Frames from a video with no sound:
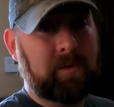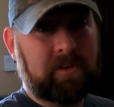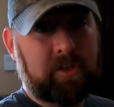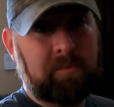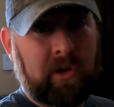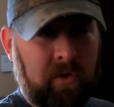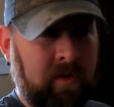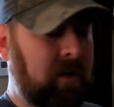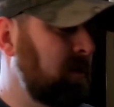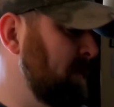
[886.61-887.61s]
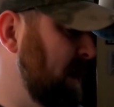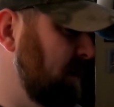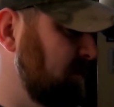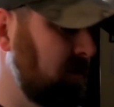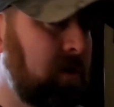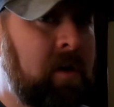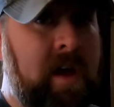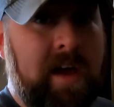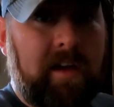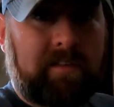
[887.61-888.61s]
We're still below critical manning, so
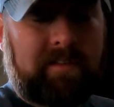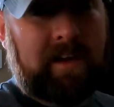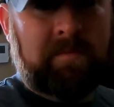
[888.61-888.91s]
since